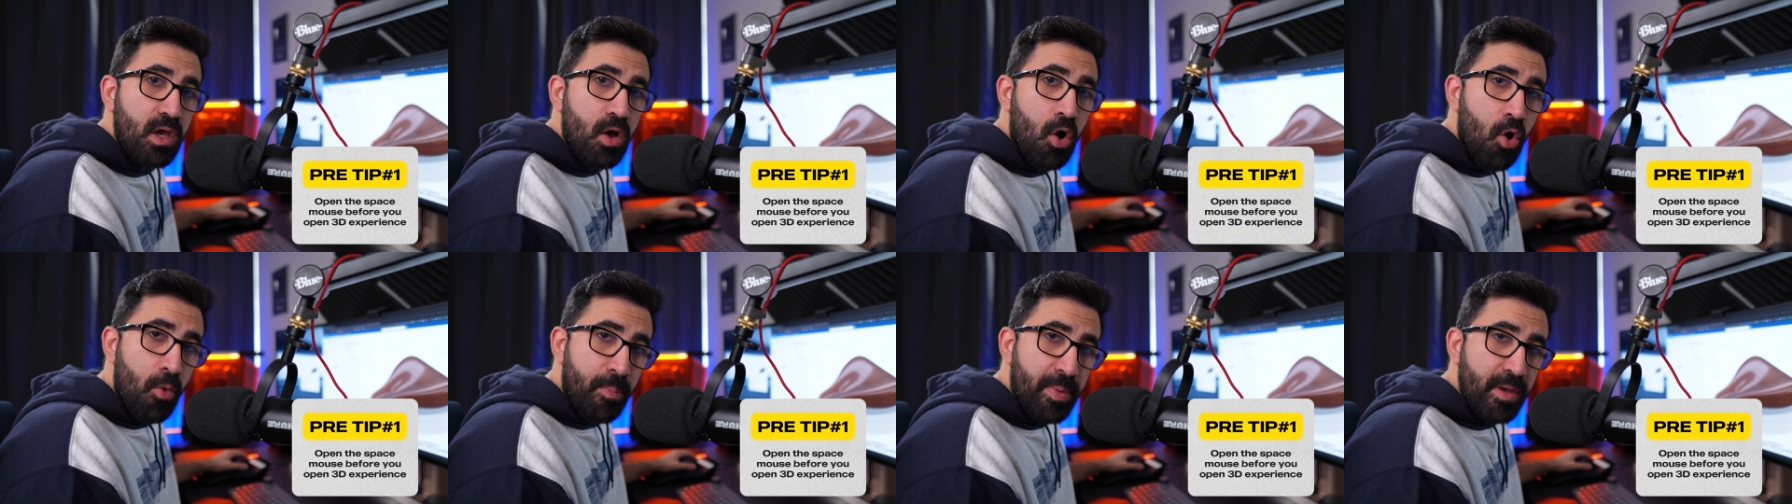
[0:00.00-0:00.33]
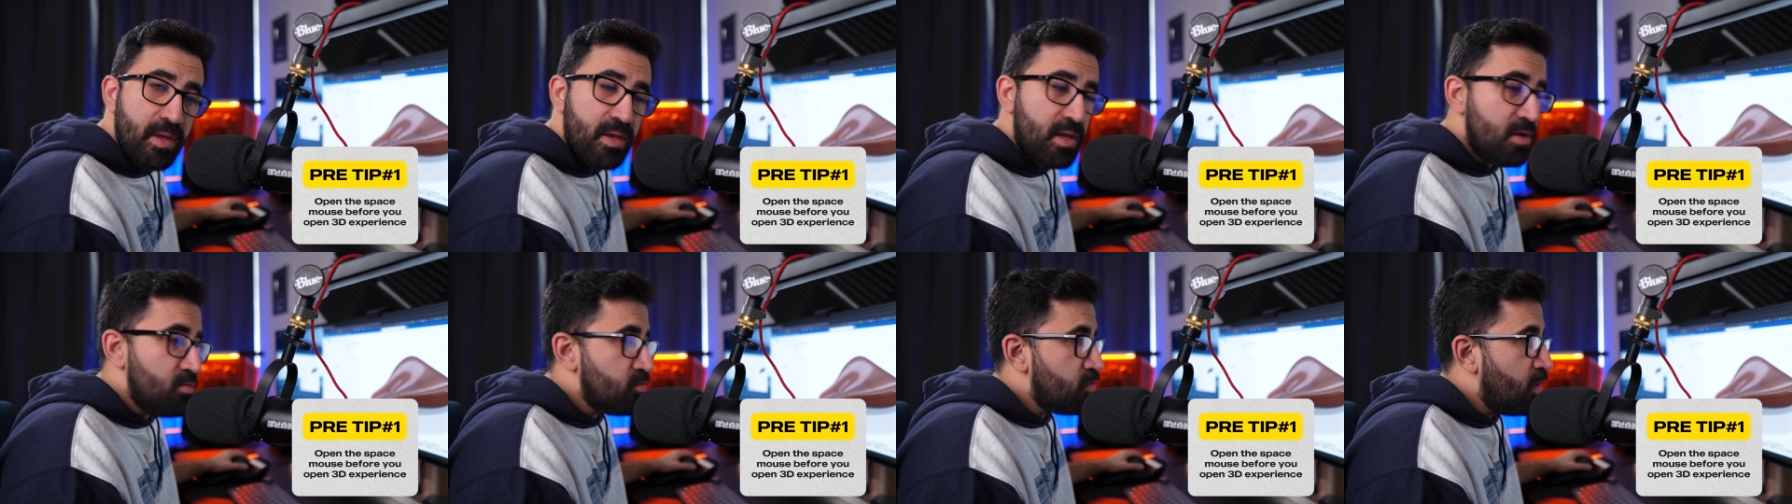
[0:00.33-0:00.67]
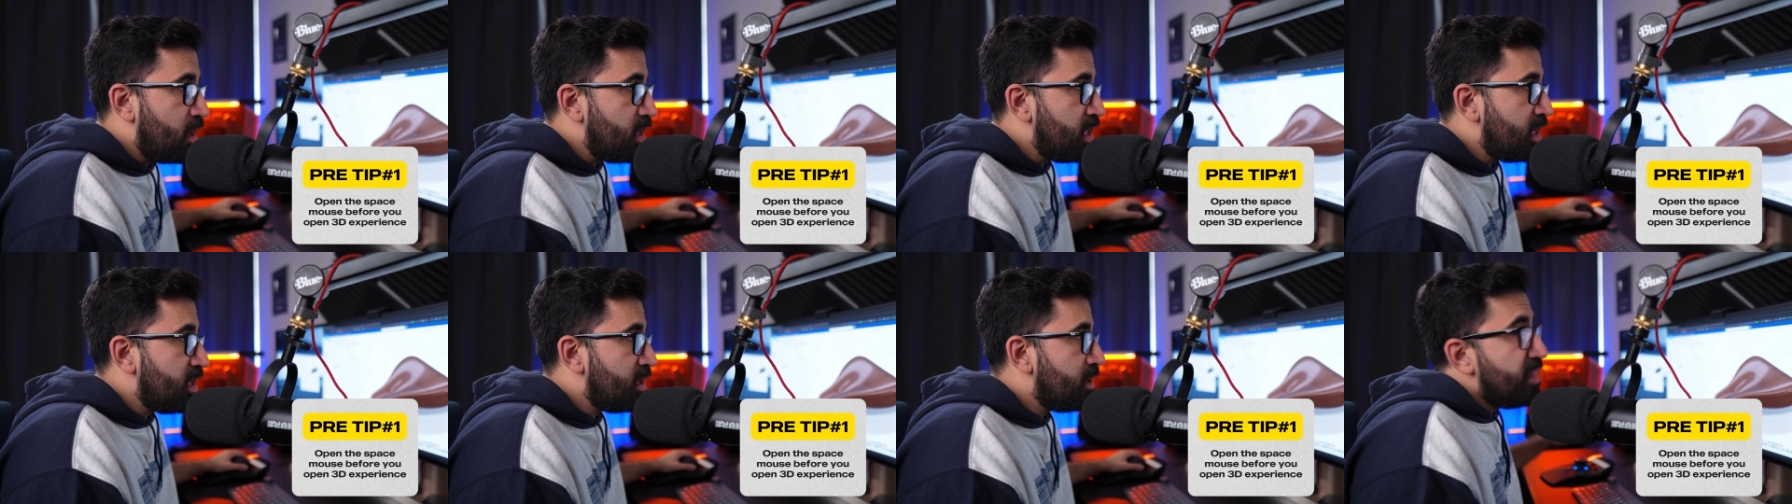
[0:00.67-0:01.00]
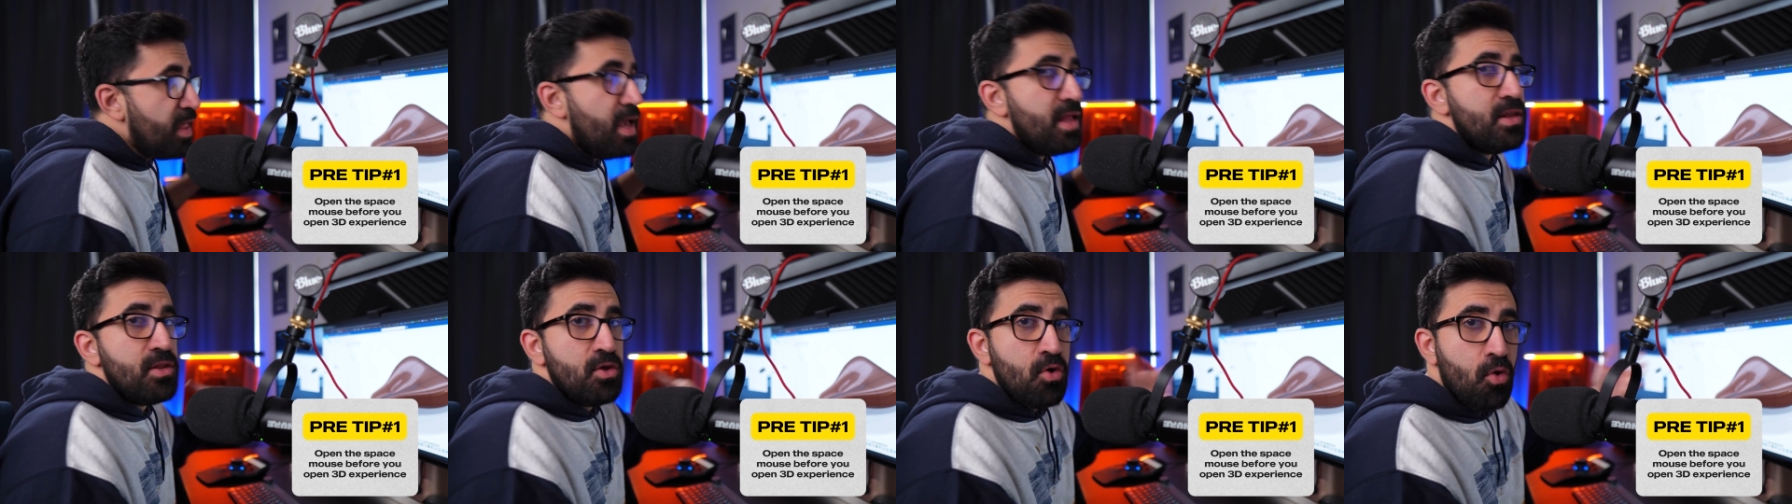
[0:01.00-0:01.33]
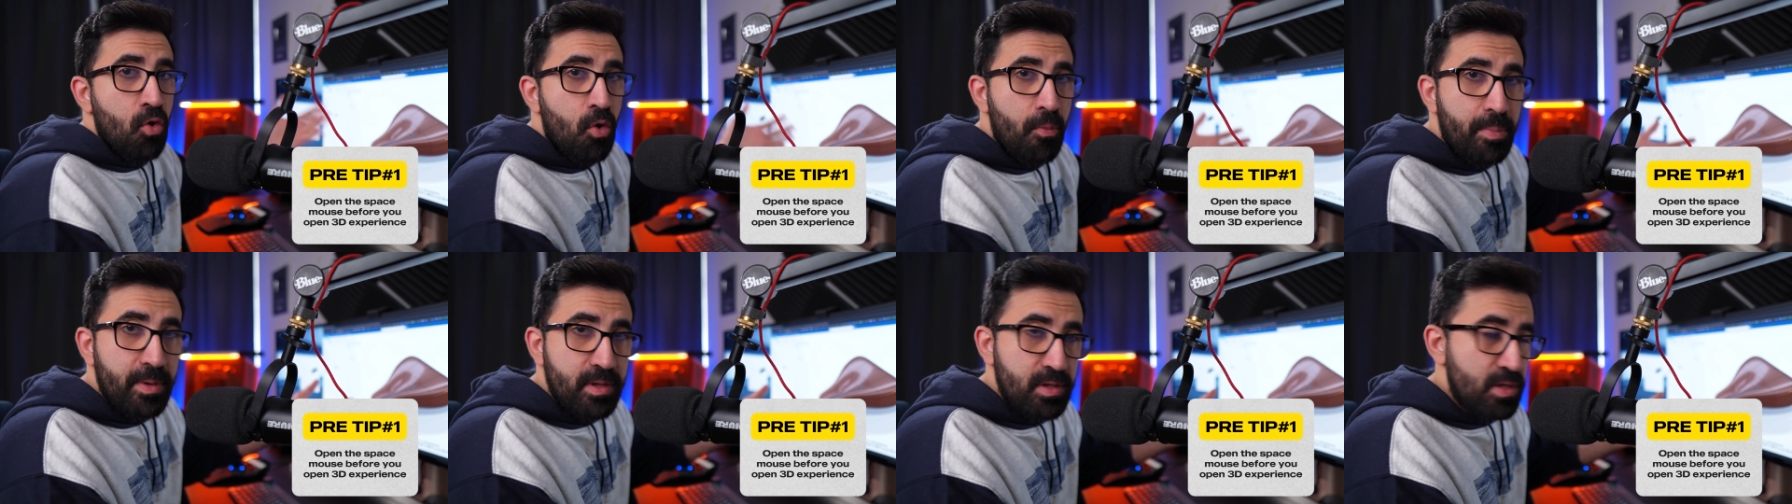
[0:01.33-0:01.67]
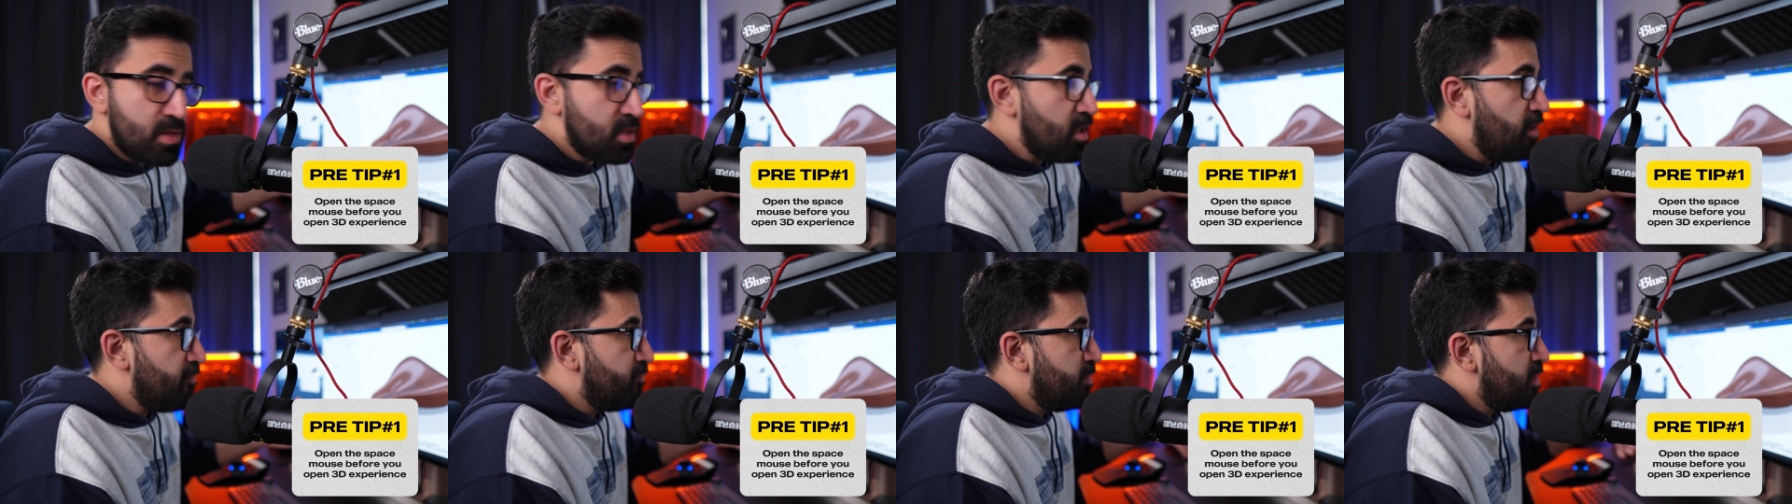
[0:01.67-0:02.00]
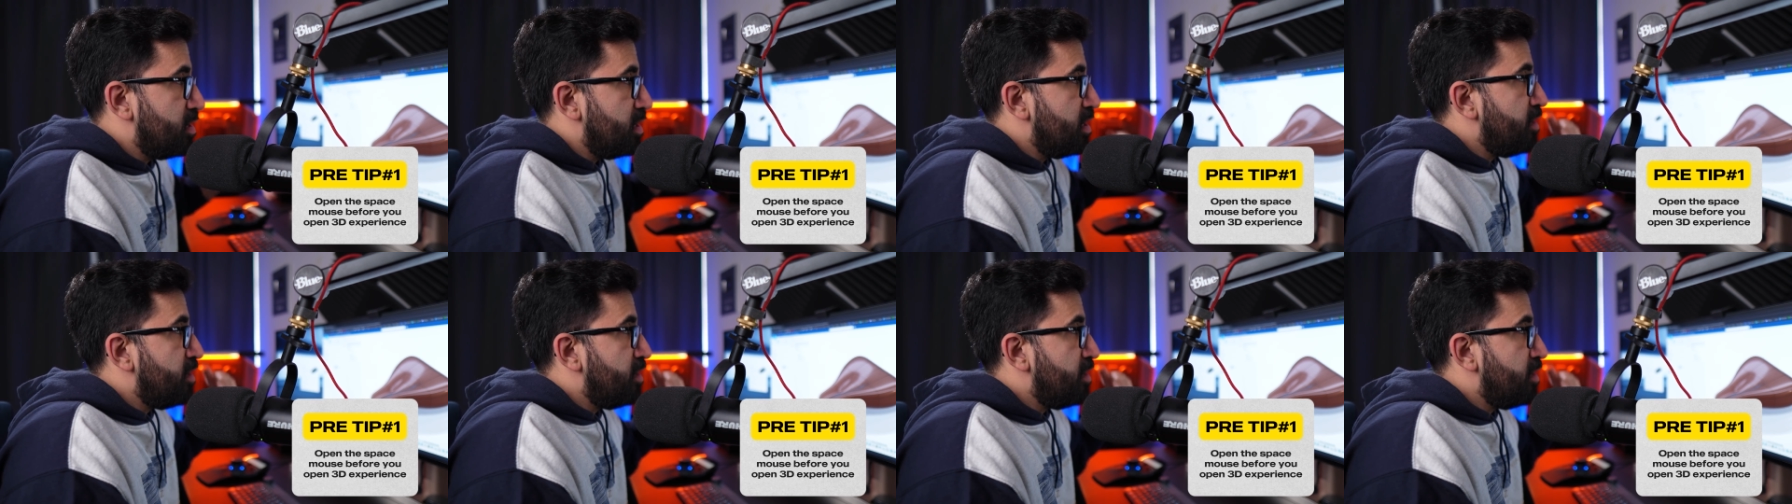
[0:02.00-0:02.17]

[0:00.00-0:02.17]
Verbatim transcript: open and running, then you open the software.